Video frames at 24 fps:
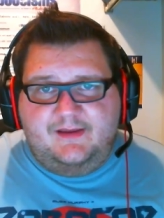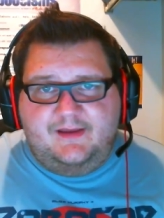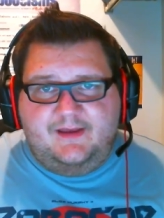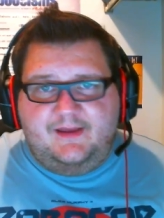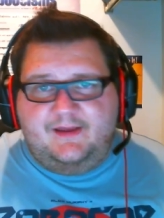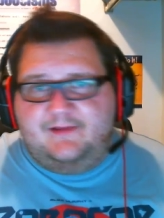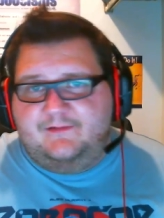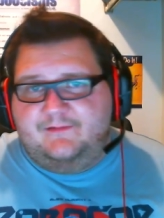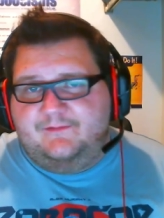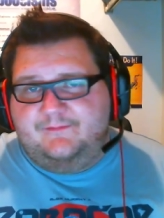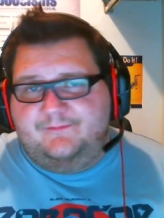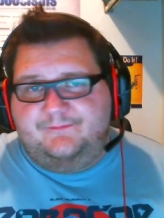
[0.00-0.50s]

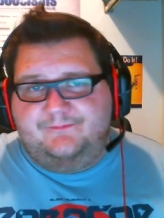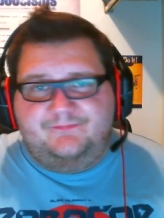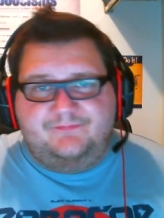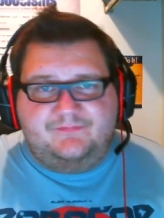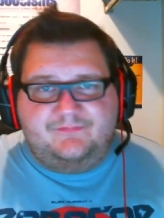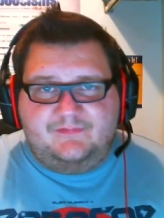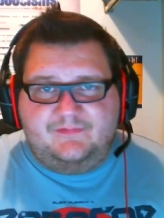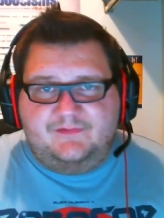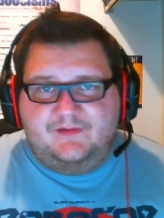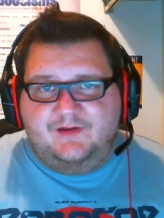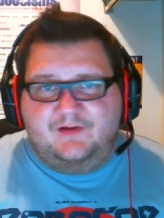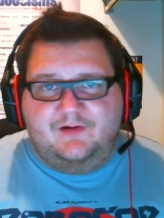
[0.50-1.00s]
and
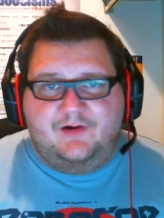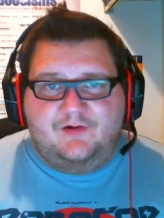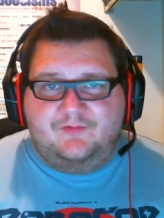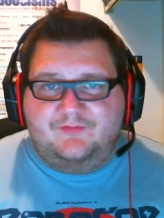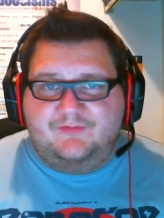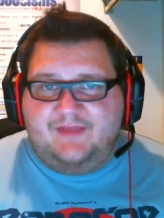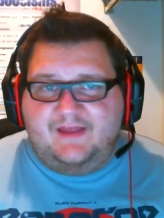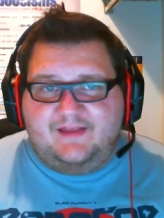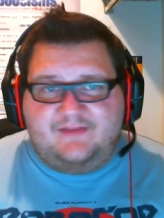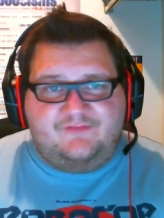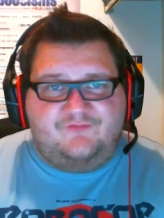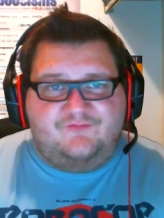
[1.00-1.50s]
you know
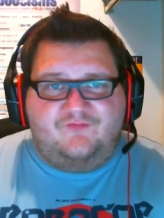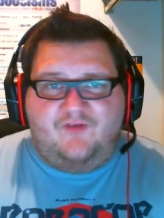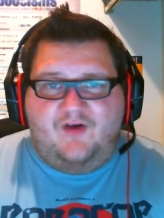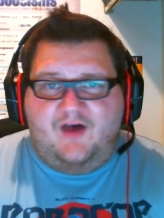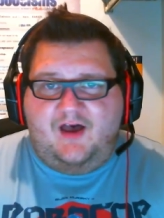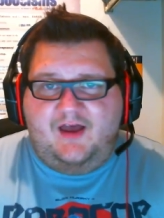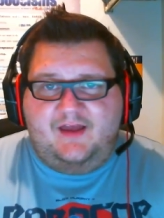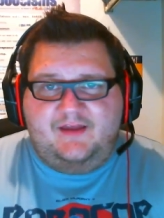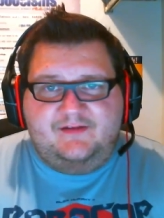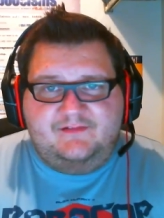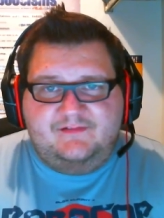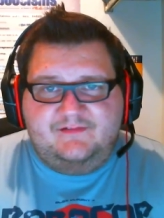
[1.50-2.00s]
that's
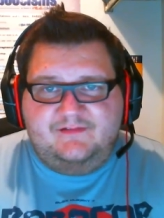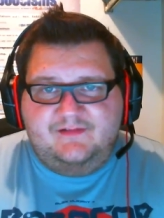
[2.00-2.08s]
fine,